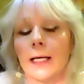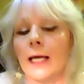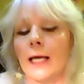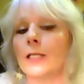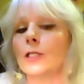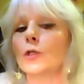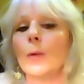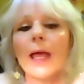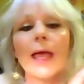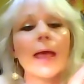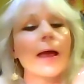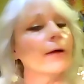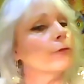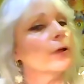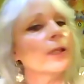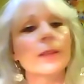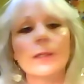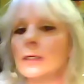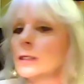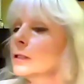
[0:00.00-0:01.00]
I knew
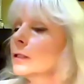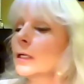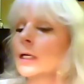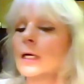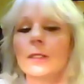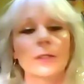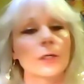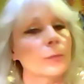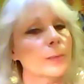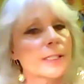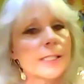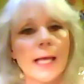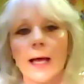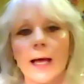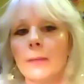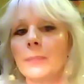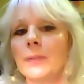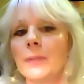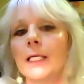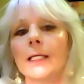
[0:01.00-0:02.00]
everything that was
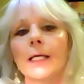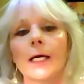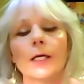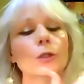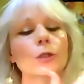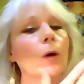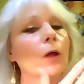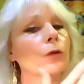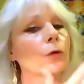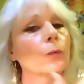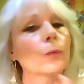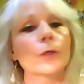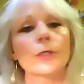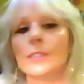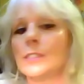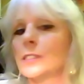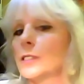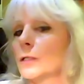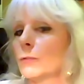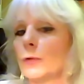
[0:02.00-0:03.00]
happening. I knew all the
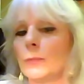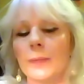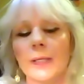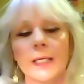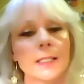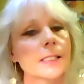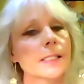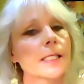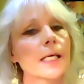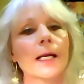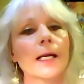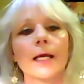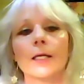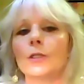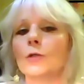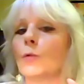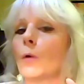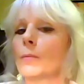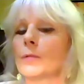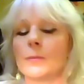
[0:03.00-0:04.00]
words that were being said. I
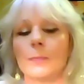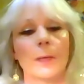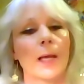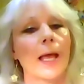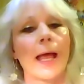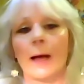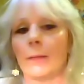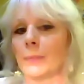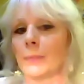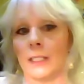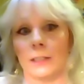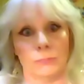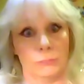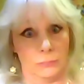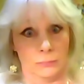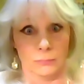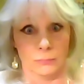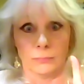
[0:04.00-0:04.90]
knew what was happening.